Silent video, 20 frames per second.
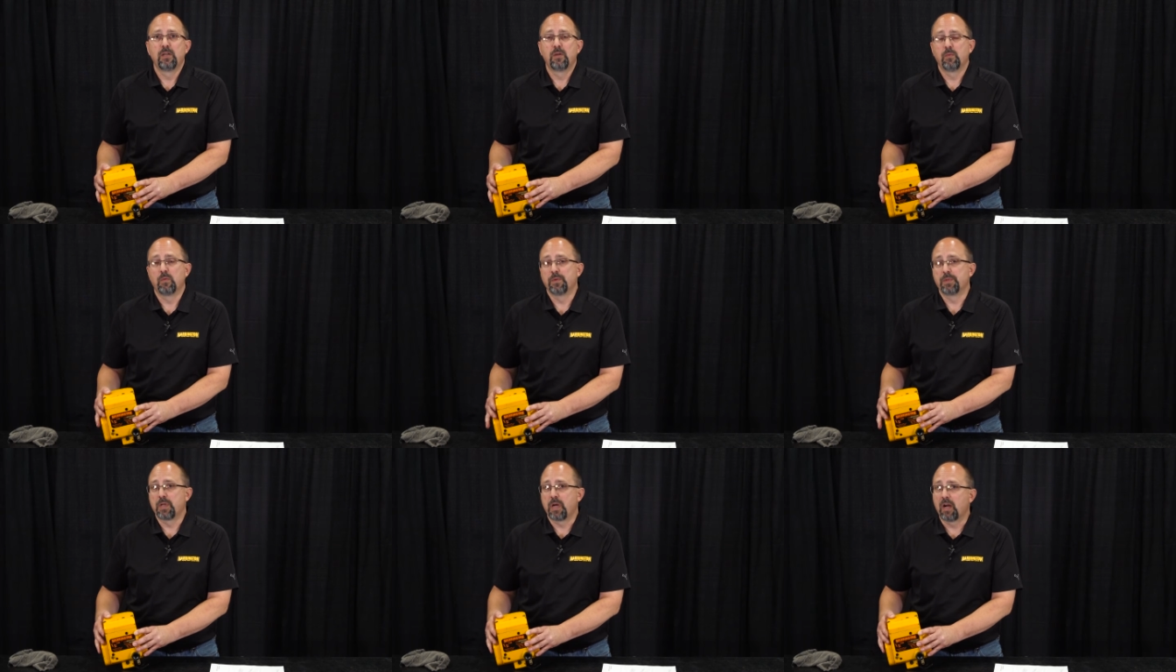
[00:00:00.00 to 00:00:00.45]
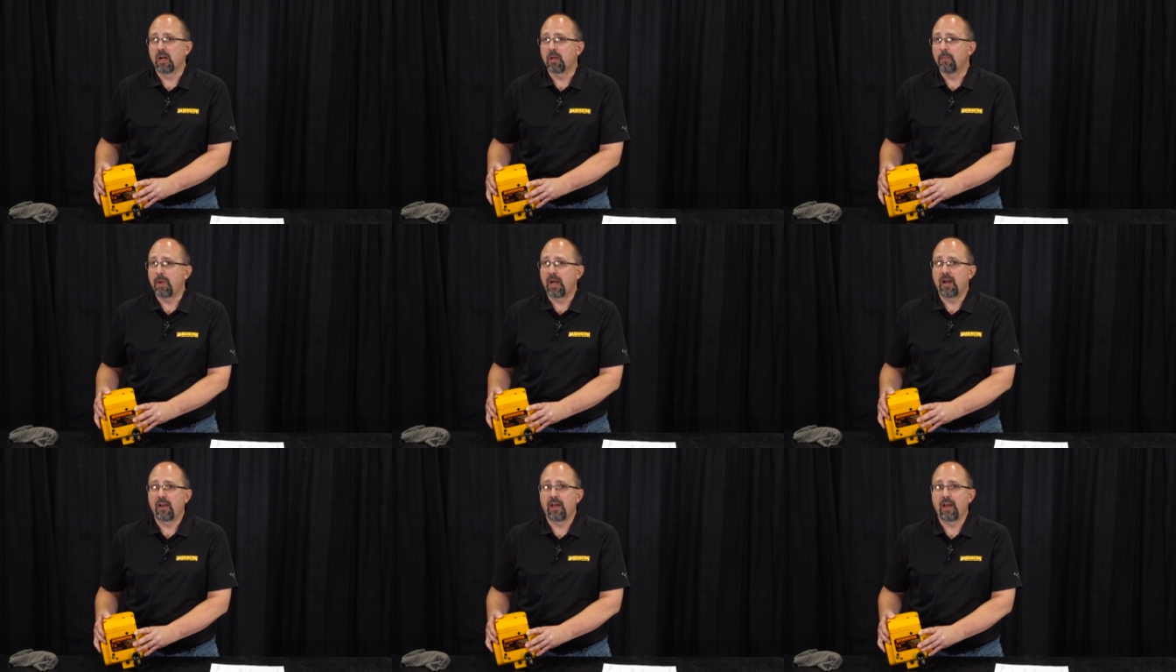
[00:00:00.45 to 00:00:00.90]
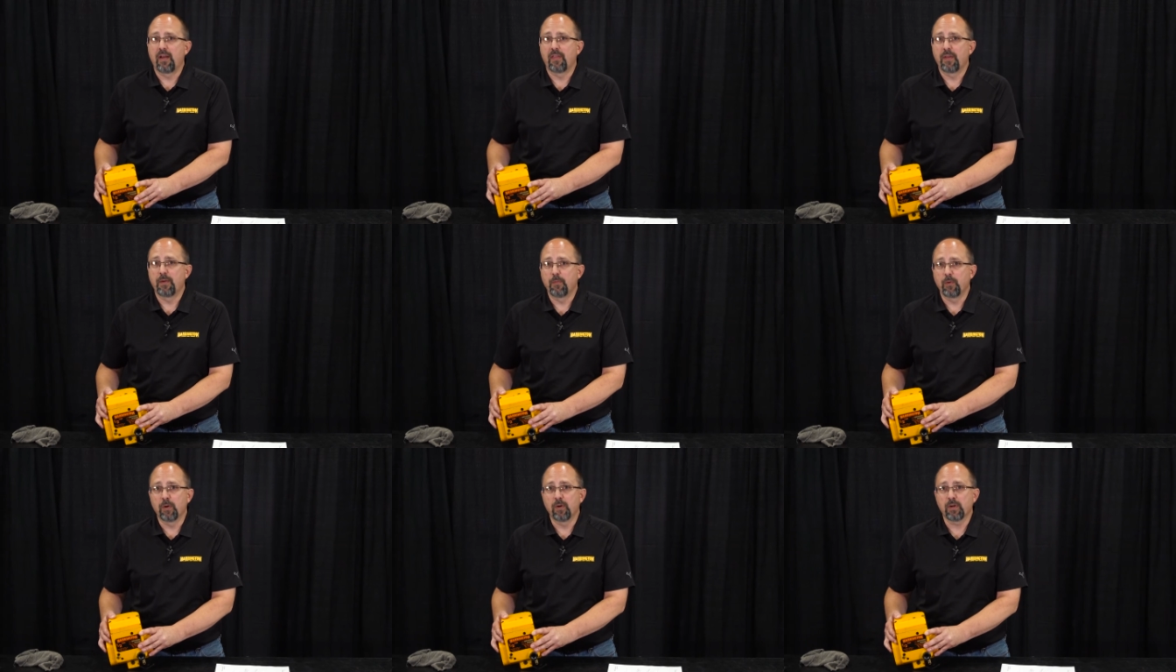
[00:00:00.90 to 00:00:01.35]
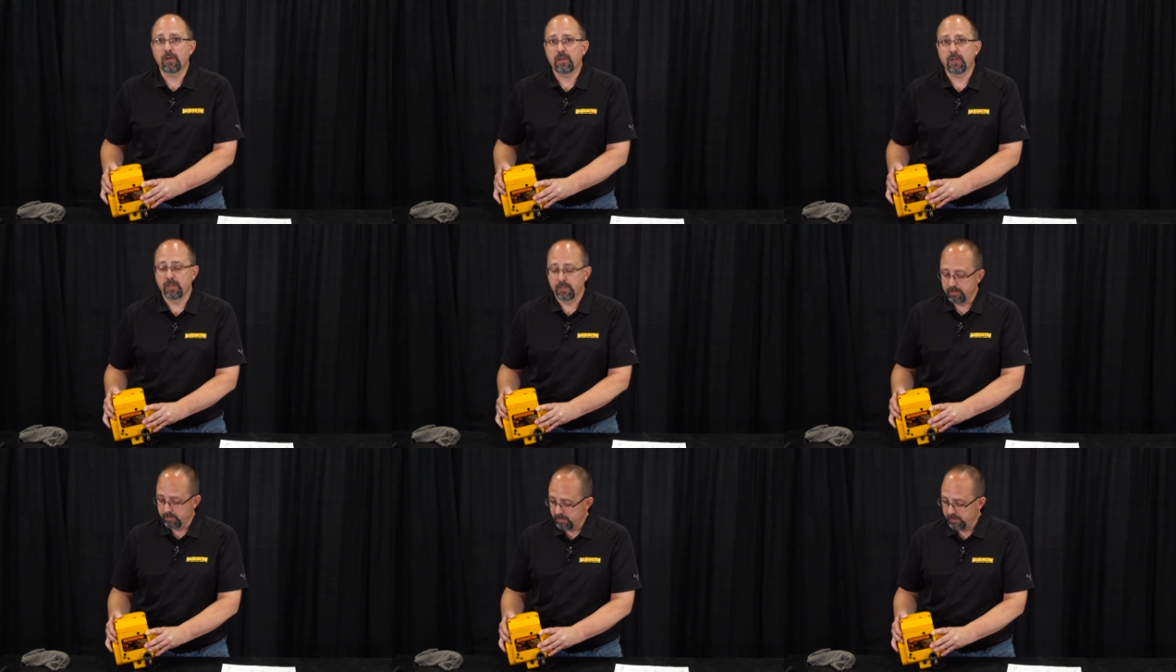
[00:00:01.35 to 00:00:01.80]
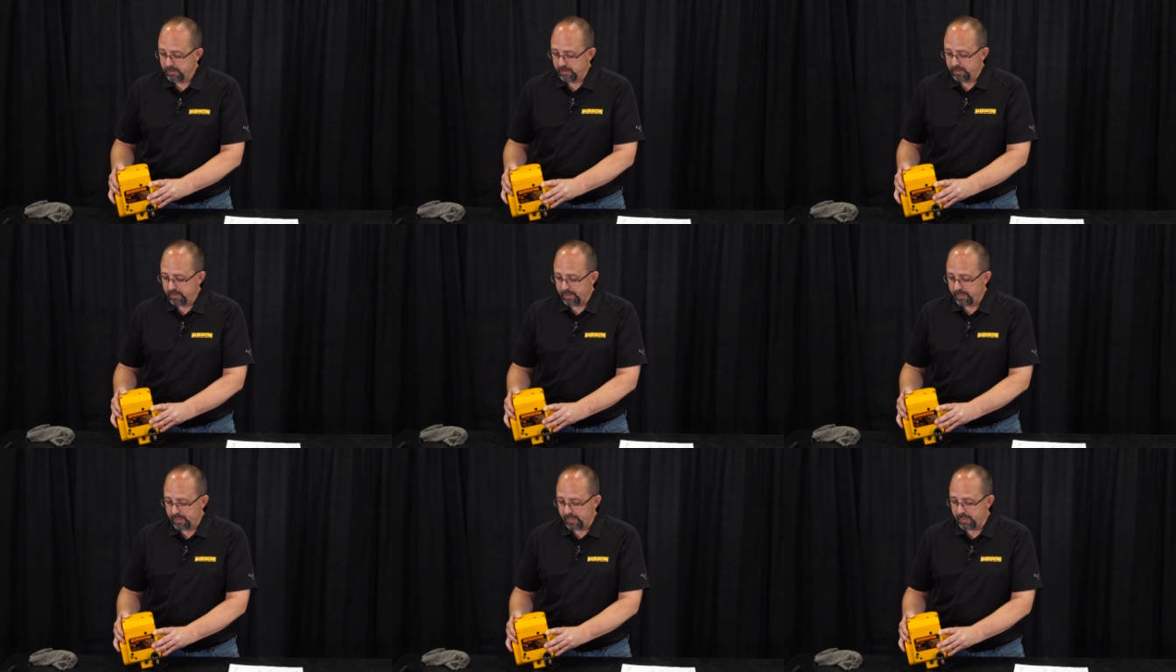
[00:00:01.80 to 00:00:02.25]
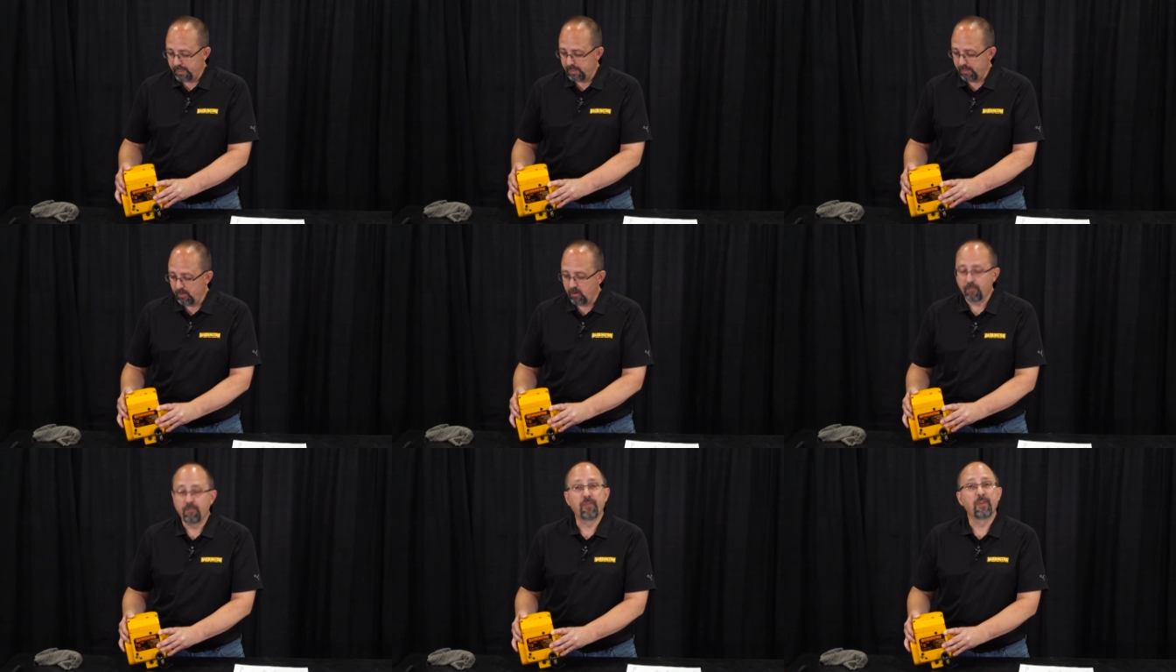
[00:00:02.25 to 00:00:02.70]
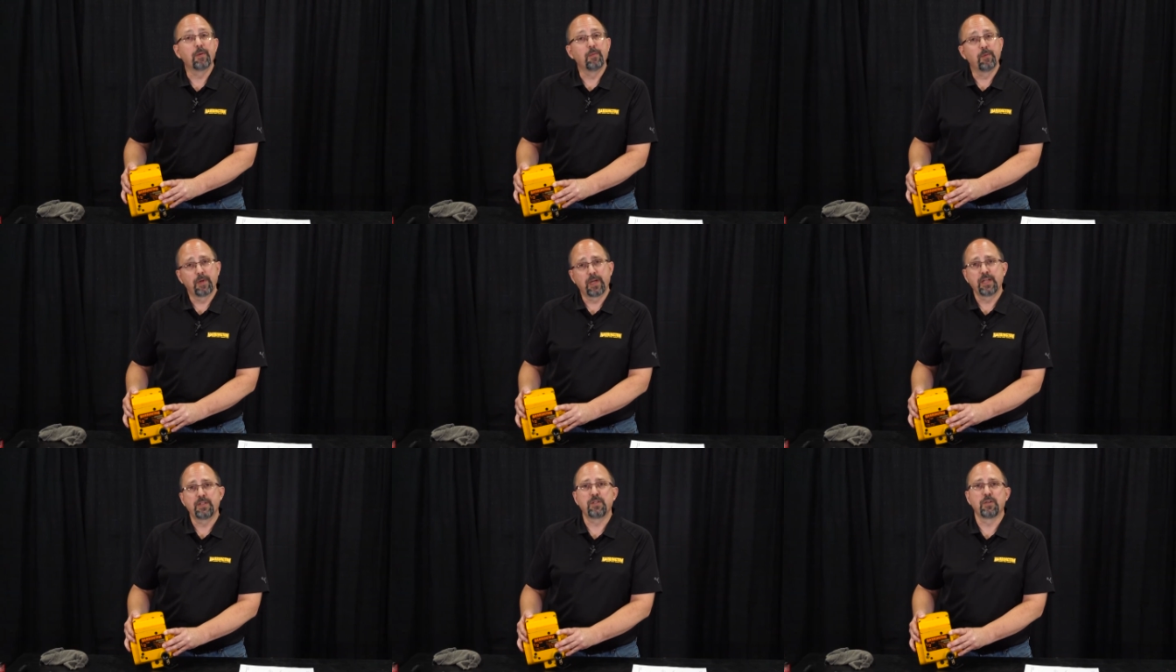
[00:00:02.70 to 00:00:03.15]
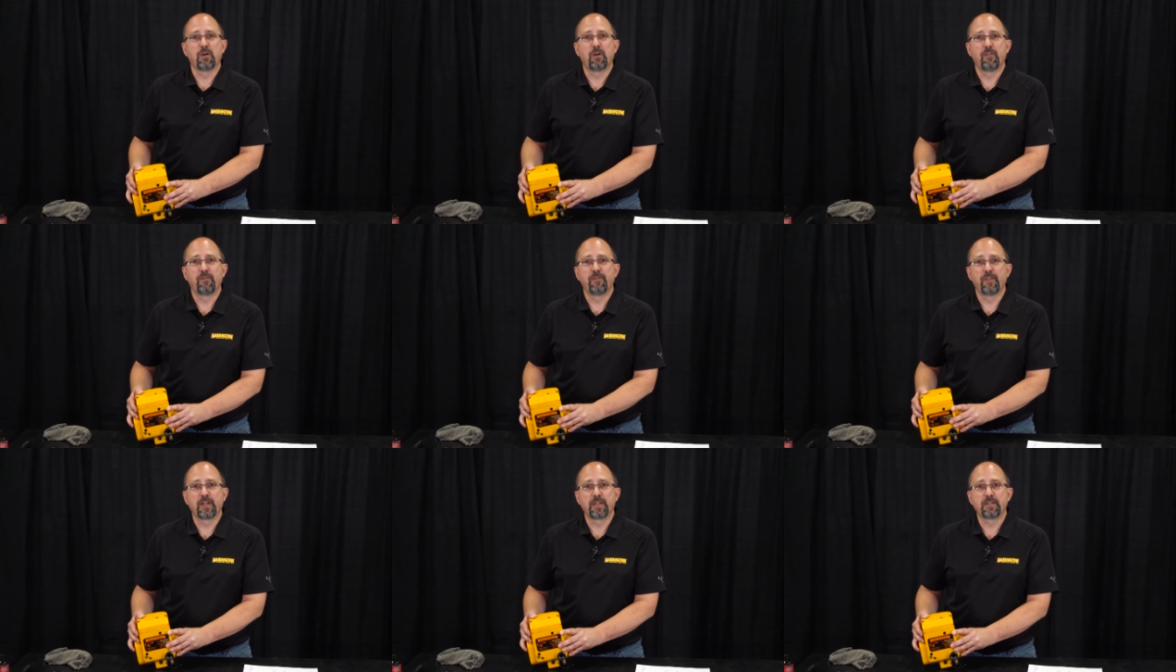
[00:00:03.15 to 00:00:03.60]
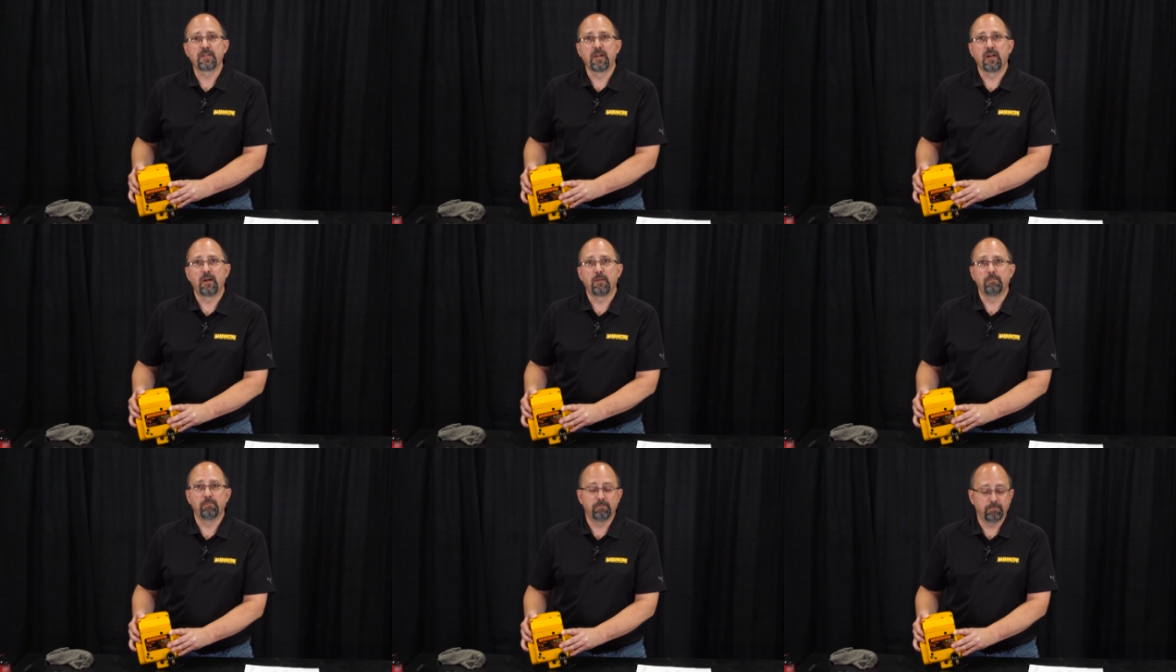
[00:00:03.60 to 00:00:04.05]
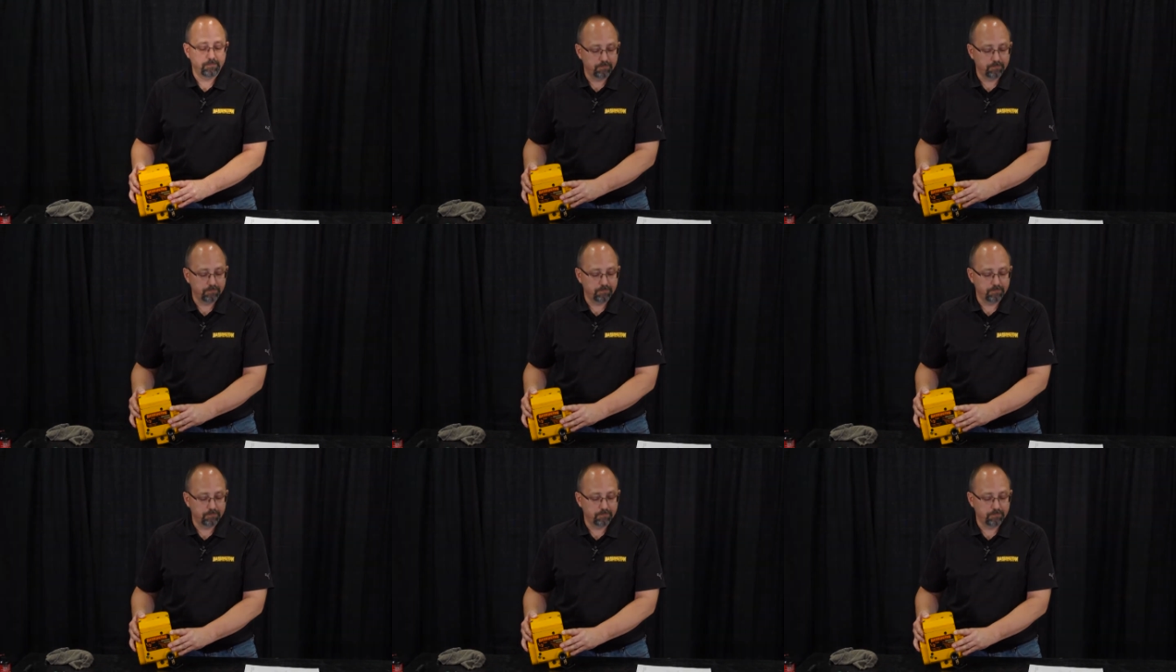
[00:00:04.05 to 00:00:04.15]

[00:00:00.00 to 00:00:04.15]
We'll talk about how they work, and hopefully we'll get you all fixed up.